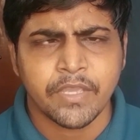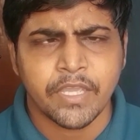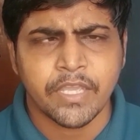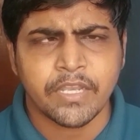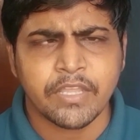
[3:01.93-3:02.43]

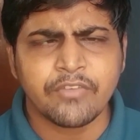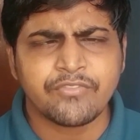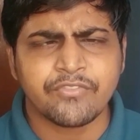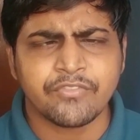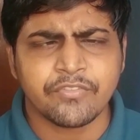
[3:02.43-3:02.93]
and
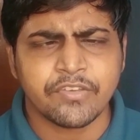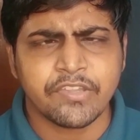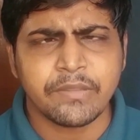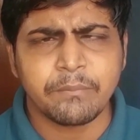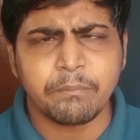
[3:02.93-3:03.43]
if
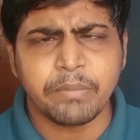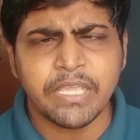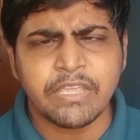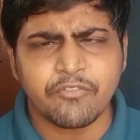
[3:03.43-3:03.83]
Team B